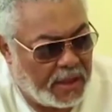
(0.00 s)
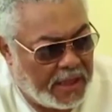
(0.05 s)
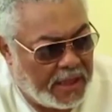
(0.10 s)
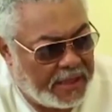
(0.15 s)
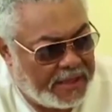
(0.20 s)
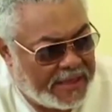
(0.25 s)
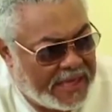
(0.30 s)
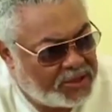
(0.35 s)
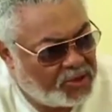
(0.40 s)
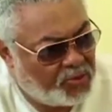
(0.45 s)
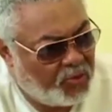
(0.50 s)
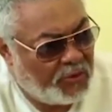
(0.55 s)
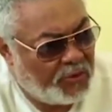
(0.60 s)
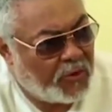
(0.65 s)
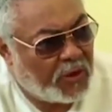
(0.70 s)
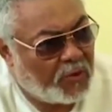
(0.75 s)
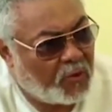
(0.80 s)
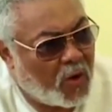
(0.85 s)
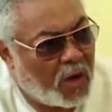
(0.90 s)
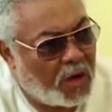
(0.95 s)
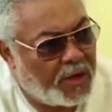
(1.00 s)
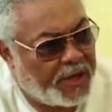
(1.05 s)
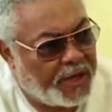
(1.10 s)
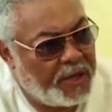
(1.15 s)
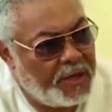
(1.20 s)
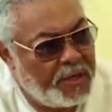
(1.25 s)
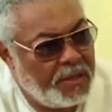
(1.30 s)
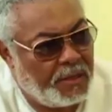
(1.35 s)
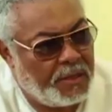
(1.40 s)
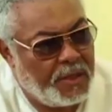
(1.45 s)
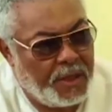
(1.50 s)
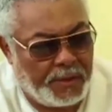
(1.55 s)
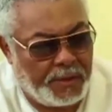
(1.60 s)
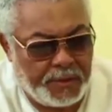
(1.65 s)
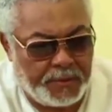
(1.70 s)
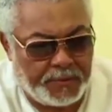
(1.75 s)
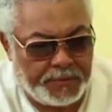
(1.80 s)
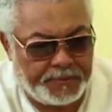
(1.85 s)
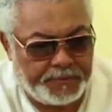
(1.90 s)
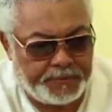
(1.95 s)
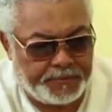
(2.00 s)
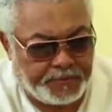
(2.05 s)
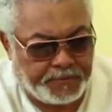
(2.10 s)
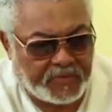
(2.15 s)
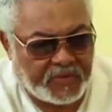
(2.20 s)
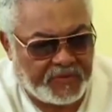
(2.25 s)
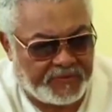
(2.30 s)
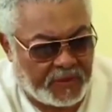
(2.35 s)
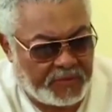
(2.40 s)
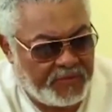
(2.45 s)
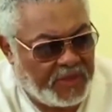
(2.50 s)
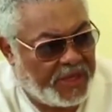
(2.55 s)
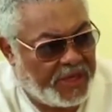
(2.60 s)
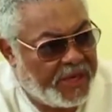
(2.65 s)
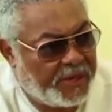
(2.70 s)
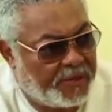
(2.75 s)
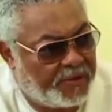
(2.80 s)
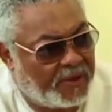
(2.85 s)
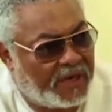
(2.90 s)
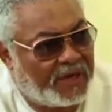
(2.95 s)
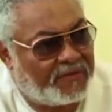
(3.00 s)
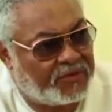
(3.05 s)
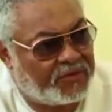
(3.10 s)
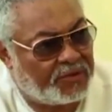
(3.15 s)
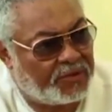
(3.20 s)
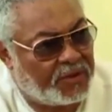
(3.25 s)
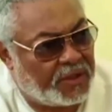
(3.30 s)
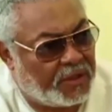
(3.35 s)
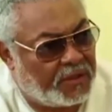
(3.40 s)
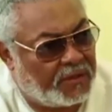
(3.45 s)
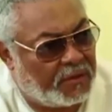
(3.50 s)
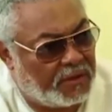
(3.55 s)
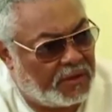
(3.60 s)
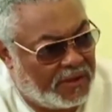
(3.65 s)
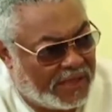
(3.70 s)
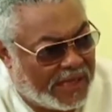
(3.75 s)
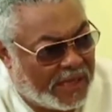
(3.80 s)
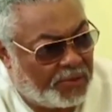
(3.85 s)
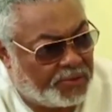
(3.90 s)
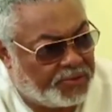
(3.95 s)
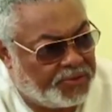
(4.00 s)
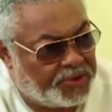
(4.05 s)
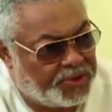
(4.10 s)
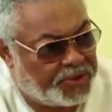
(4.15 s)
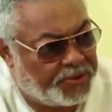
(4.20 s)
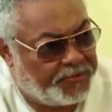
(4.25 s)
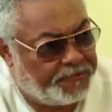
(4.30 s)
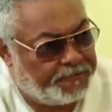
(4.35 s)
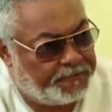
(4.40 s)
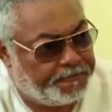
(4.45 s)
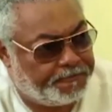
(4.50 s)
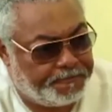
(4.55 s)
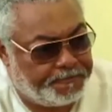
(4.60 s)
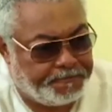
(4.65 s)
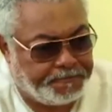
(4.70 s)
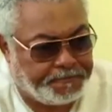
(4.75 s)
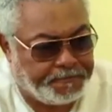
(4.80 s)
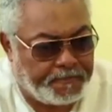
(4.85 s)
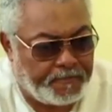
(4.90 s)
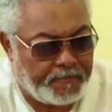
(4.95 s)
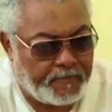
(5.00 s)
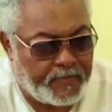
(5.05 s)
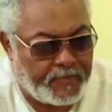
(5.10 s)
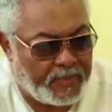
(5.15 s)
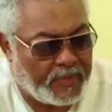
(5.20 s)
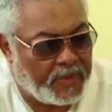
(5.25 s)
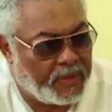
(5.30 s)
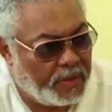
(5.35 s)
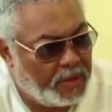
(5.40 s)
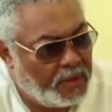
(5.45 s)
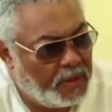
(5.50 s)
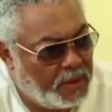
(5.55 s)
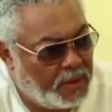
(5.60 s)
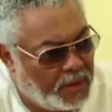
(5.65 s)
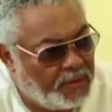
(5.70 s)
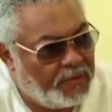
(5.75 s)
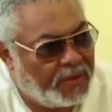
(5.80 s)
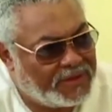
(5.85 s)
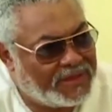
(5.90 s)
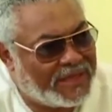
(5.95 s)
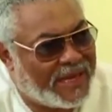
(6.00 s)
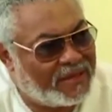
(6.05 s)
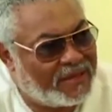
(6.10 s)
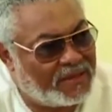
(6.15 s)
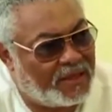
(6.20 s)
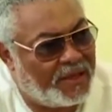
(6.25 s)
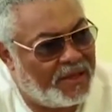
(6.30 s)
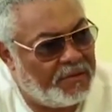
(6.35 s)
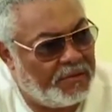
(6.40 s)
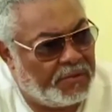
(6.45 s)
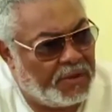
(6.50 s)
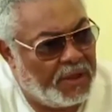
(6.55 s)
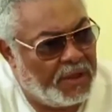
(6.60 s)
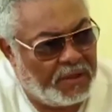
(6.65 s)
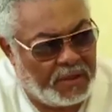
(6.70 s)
And as we were walking from the aircraft to the lounge, he was asking